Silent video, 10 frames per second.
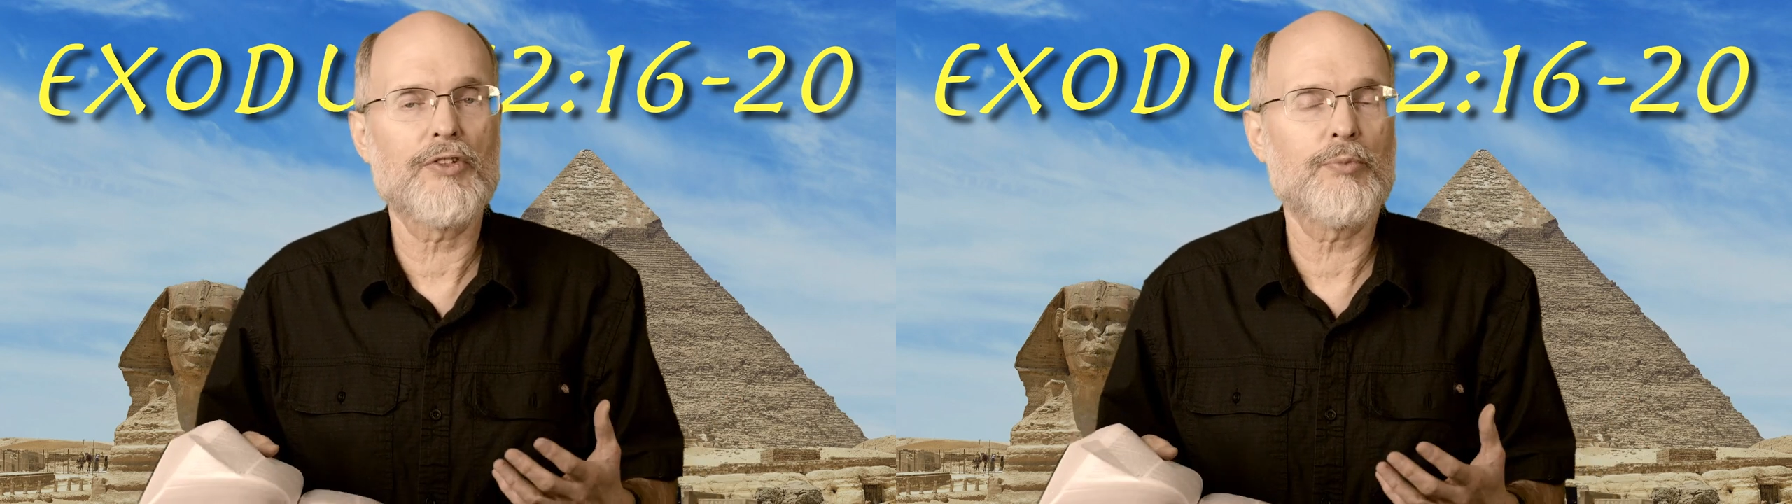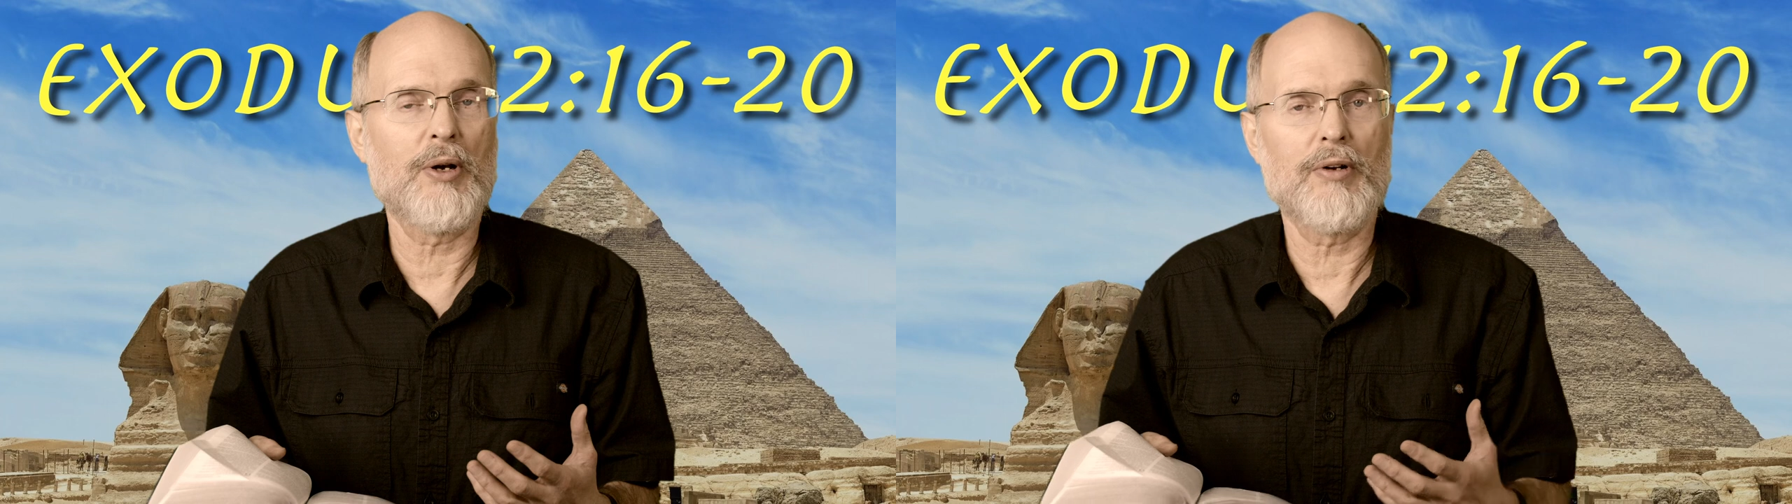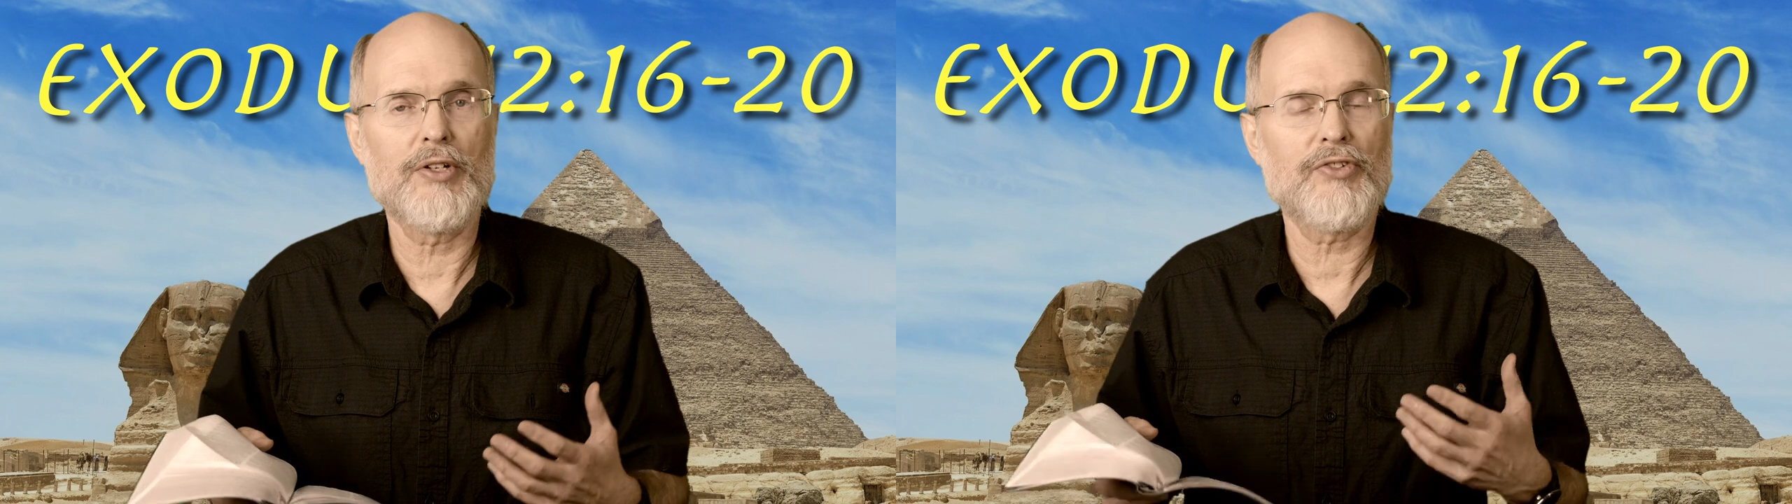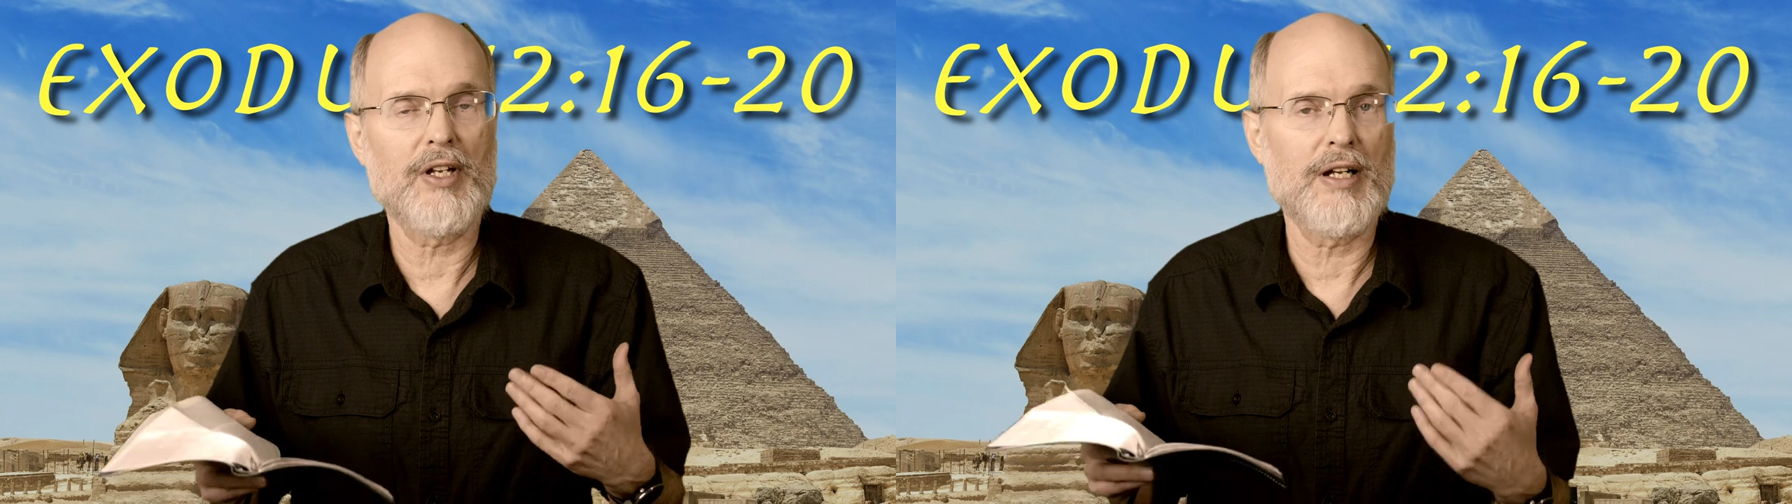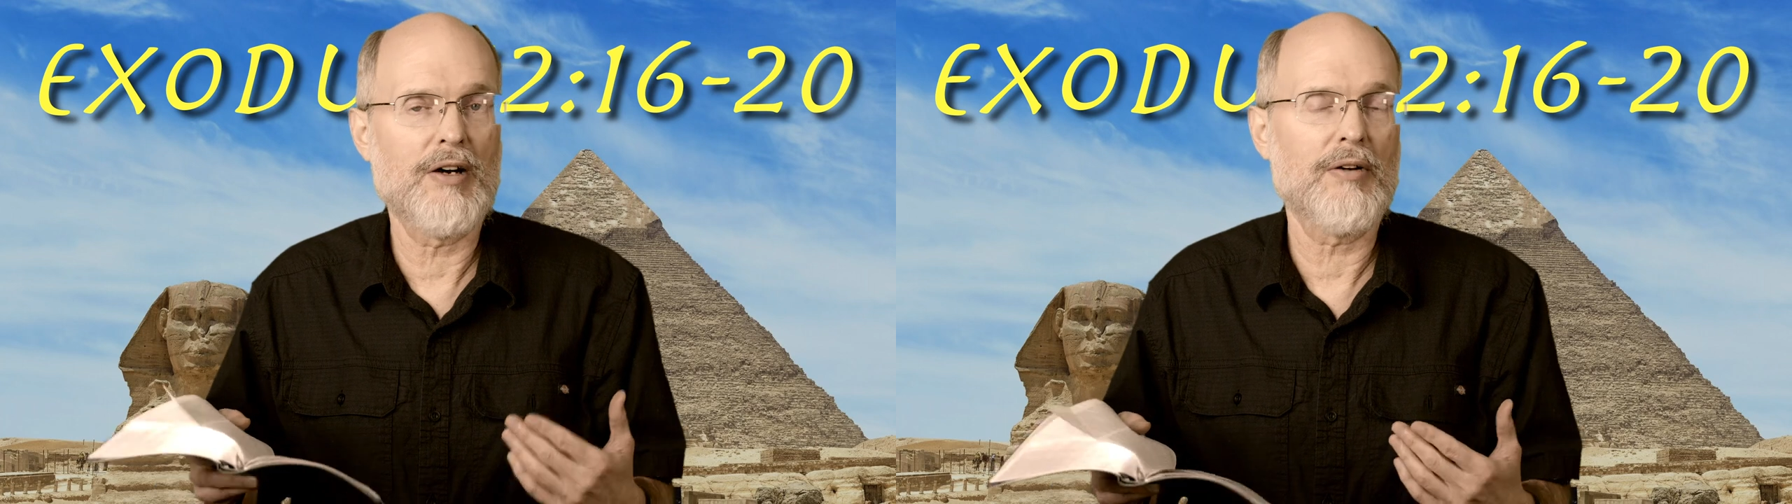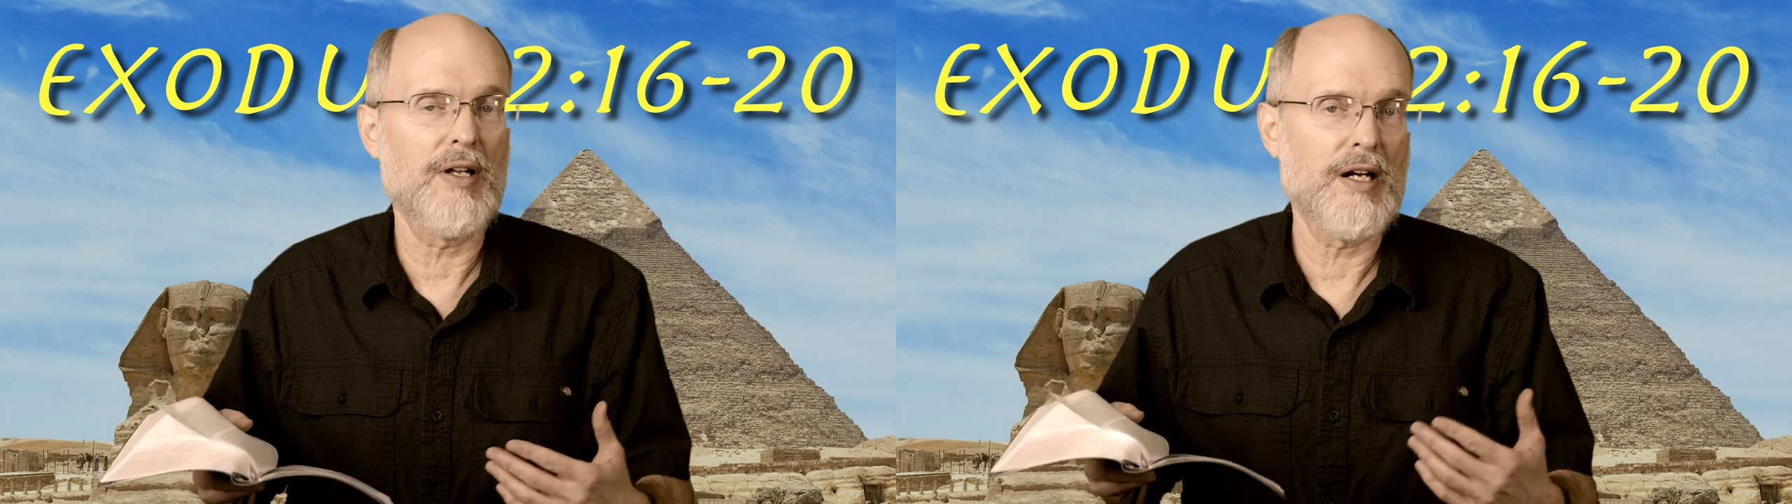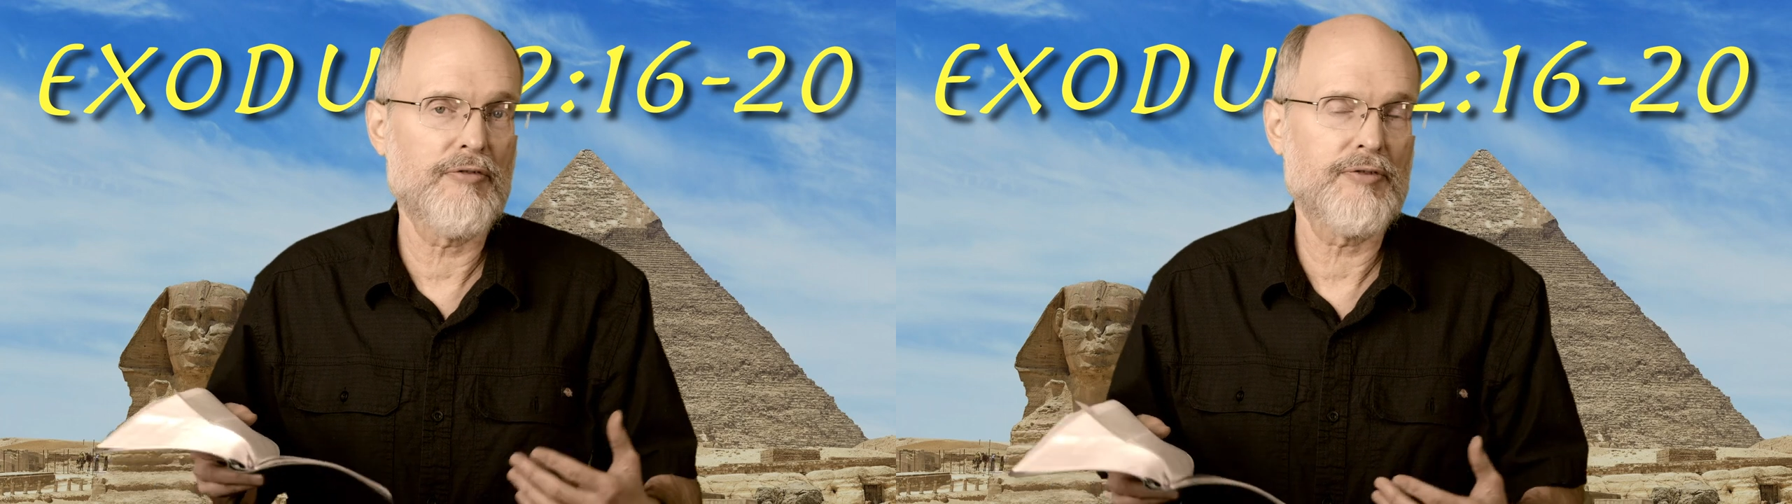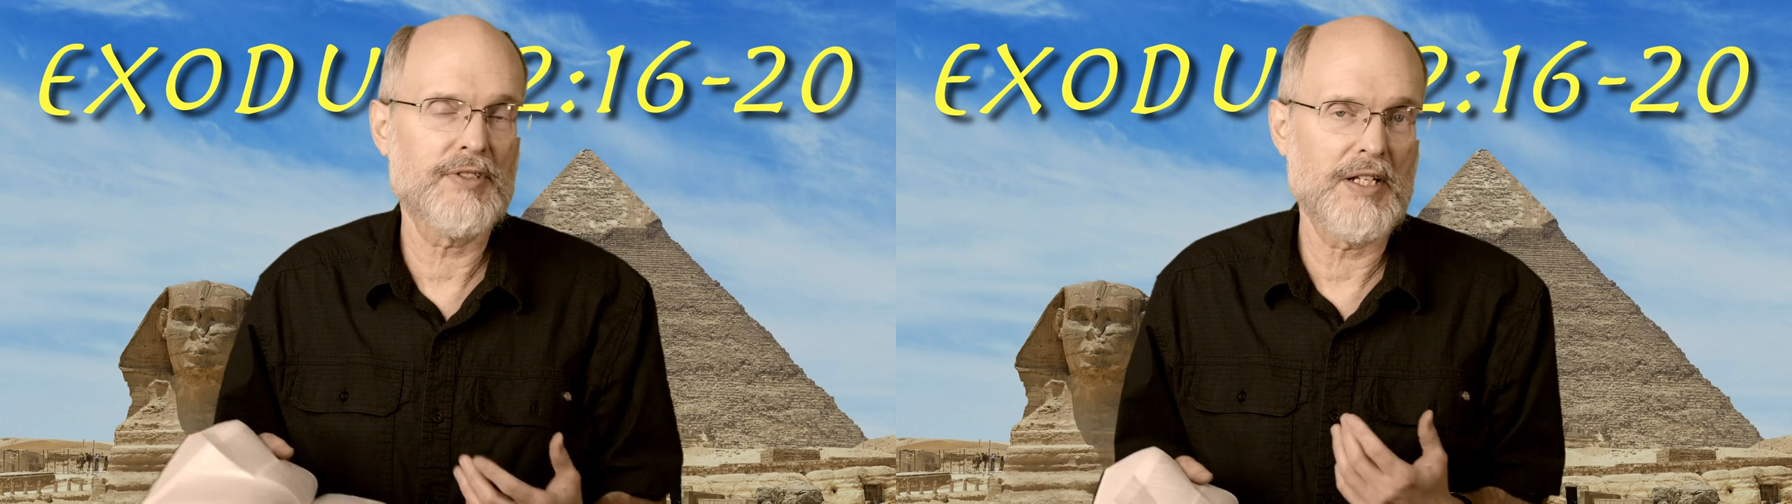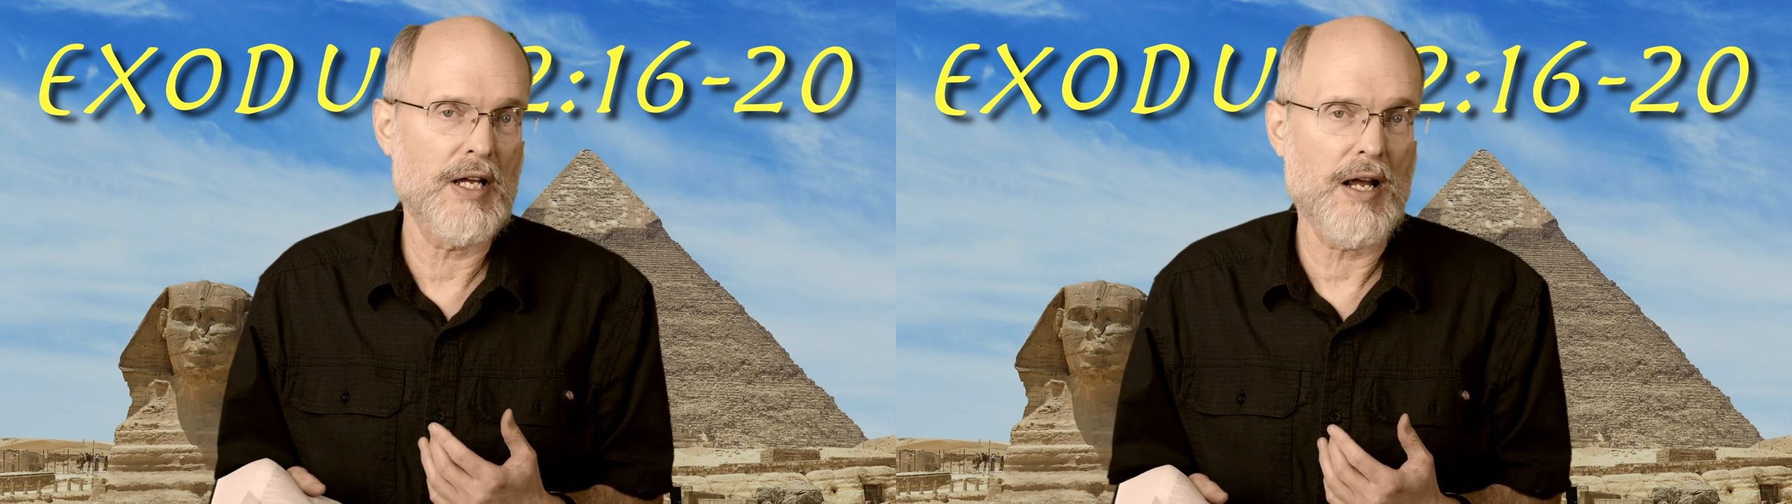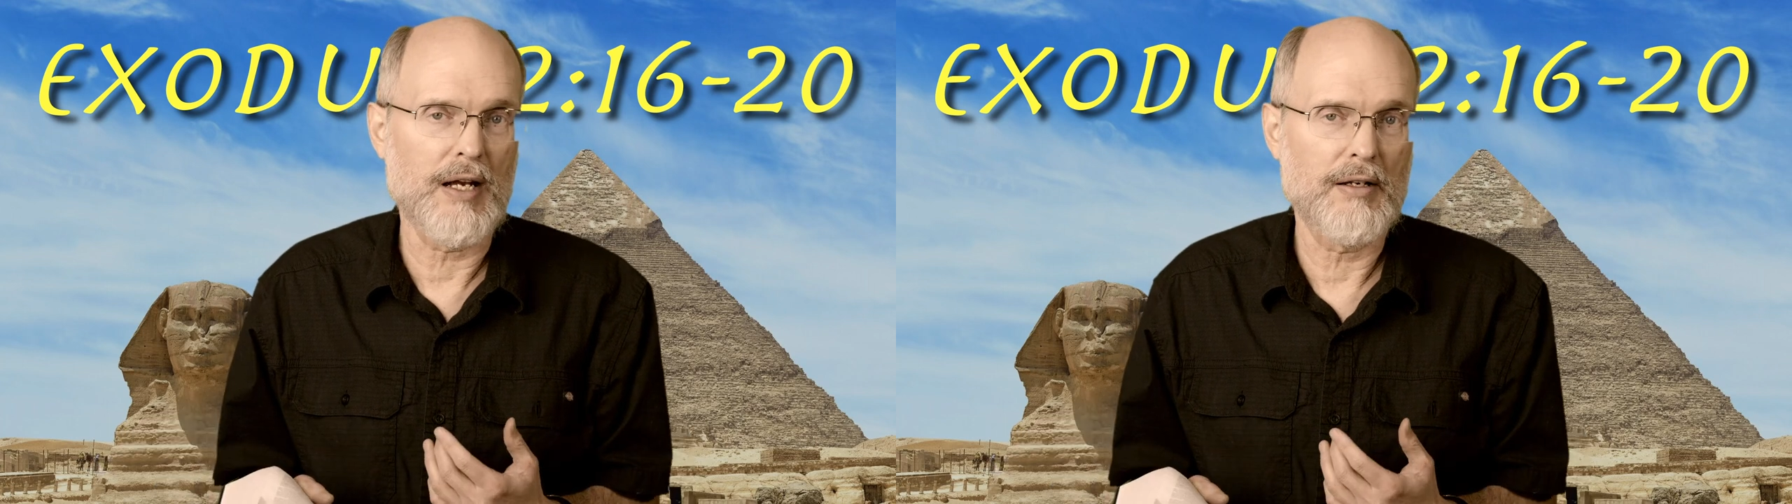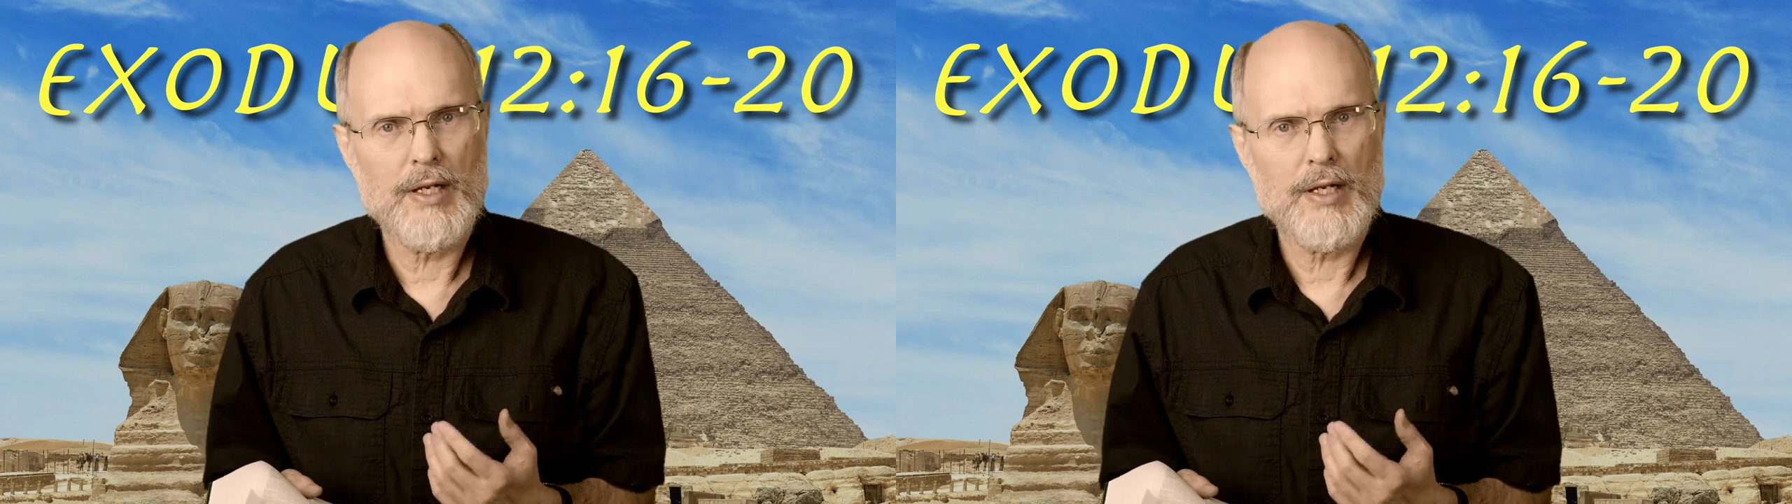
experiencing in our life today.